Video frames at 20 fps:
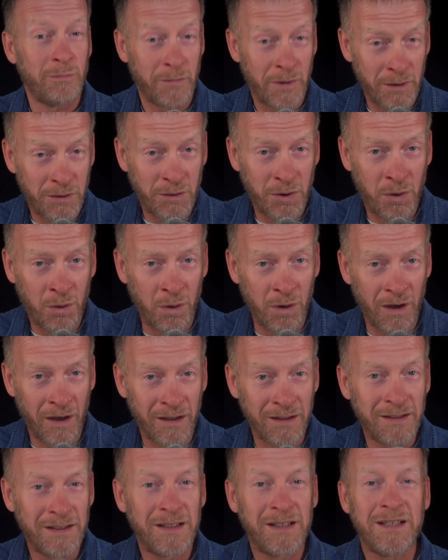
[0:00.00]
the
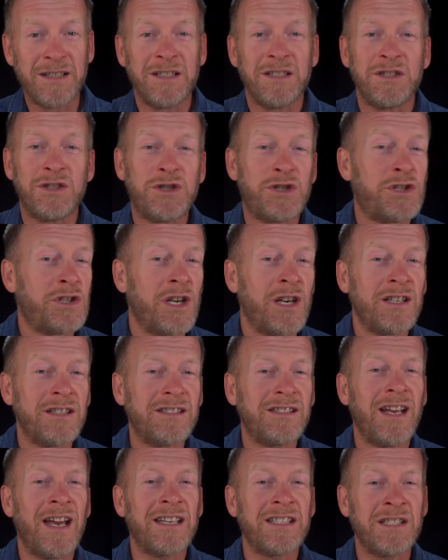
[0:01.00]
Torah,
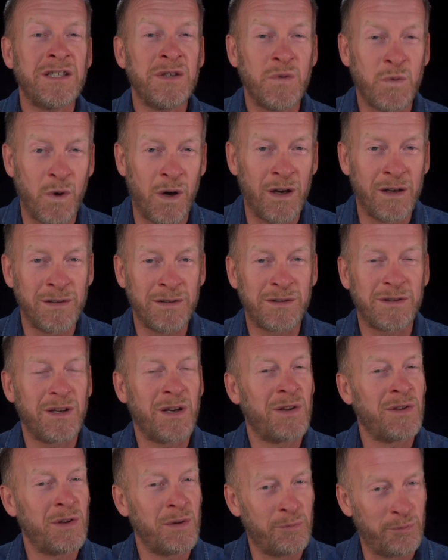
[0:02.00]
just as it was
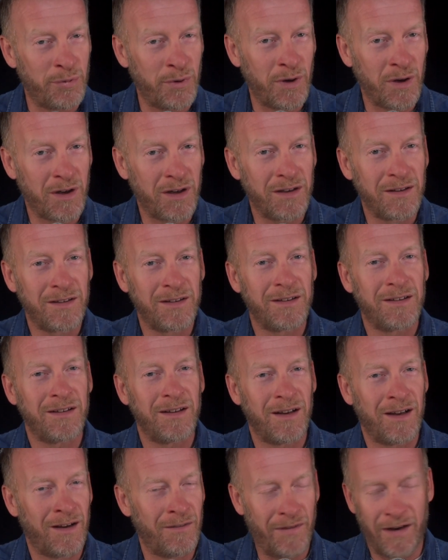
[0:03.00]
in the book
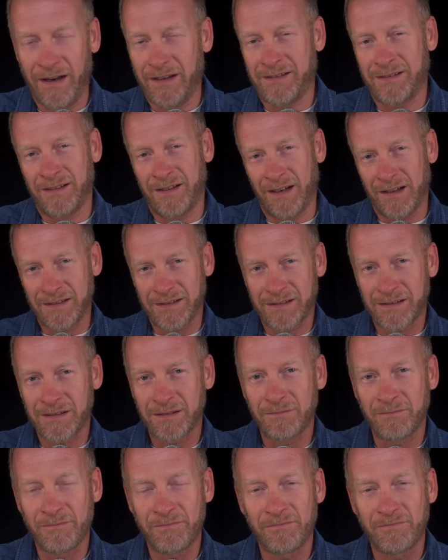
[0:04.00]
of Exodus.